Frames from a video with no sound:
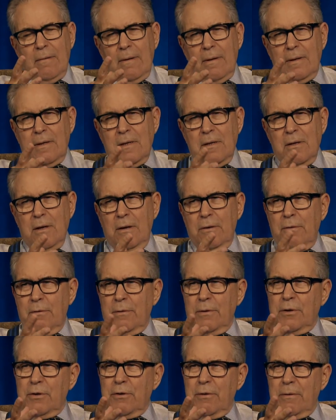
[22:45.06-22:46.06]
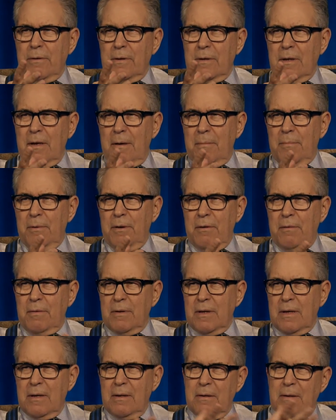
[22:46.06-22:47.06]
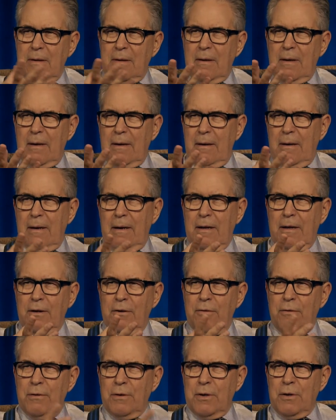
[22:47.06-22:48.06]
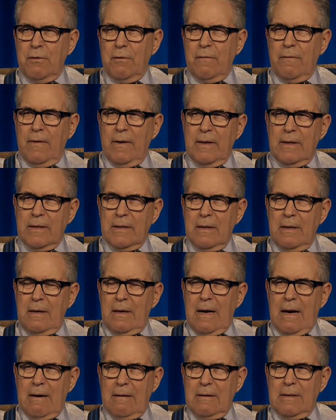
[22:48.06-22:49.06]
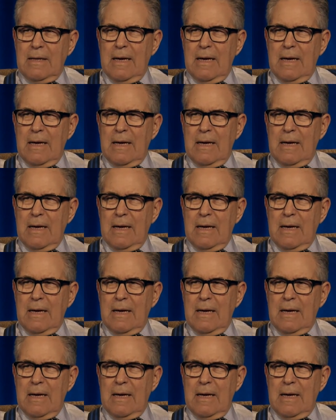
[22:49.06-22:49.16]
there's another insurance company who says, I, I could use your advice. How does